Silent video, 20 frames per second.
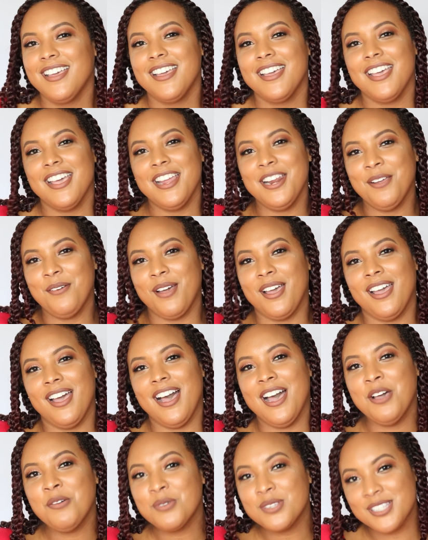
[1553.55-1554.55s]
Anyway,
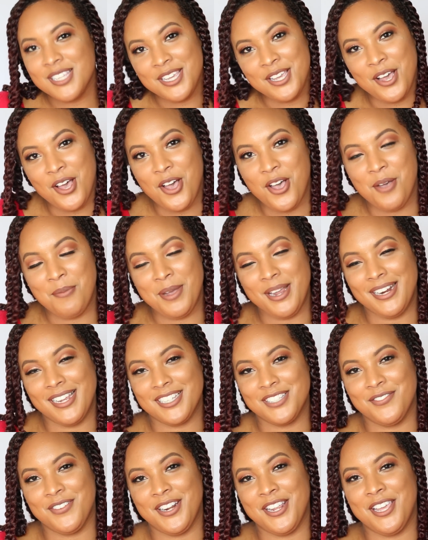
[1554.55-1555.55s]
I will see y'all on my
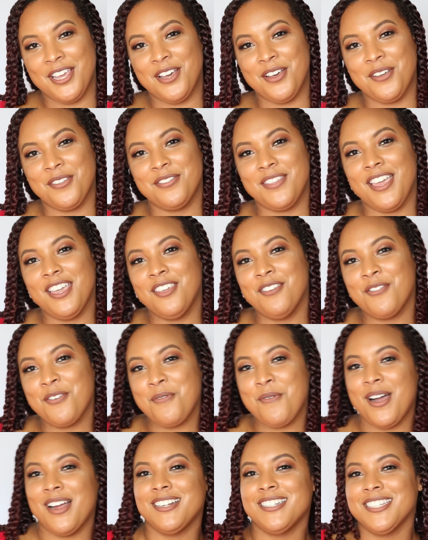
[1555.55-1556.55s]
next video. Thank you for
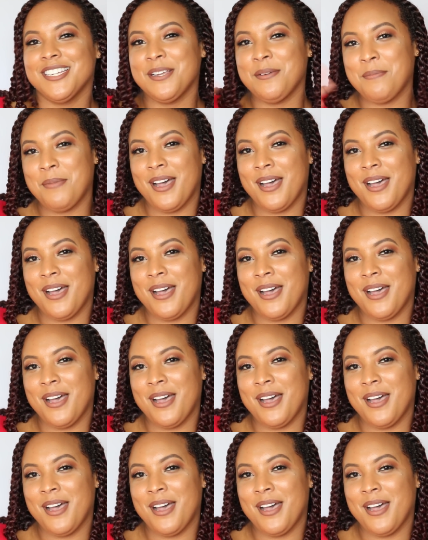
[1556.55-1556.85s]
watching.